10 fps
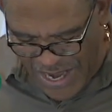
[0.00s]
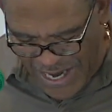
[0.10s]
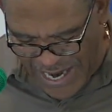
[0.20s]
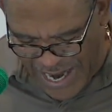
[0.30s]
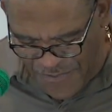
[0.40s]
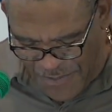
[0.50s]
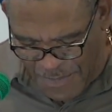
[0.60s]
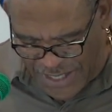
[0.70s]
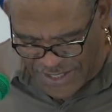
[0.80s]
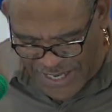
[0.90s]

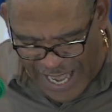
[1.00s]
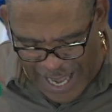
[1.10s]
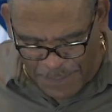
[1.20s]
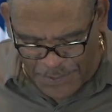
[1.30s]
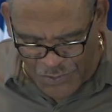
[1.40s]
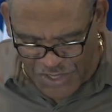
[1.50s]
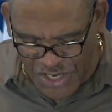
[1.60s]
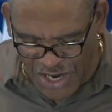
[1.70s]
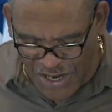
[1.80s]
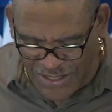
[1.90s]
Confirmation happens when
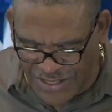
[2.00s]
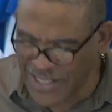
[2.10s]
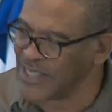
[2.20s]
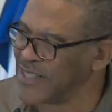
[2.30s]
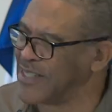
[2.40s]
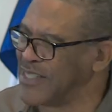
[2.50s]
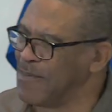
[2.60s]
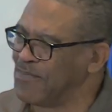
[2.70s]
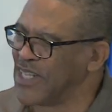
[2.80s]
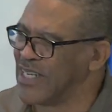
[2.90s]
God does
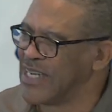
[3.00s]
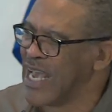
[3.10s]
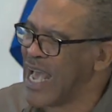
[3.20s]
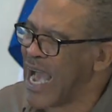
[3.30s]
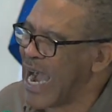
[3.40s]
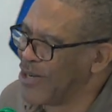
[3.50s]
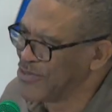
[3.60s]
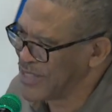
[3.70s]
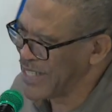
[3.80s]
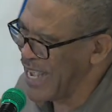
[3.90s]
something
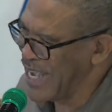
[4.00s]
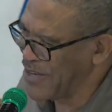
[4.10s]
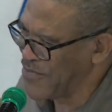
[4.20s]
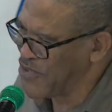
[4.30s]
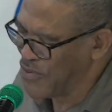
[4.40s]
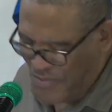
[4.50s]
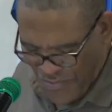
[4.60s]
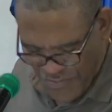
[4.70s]
outside of you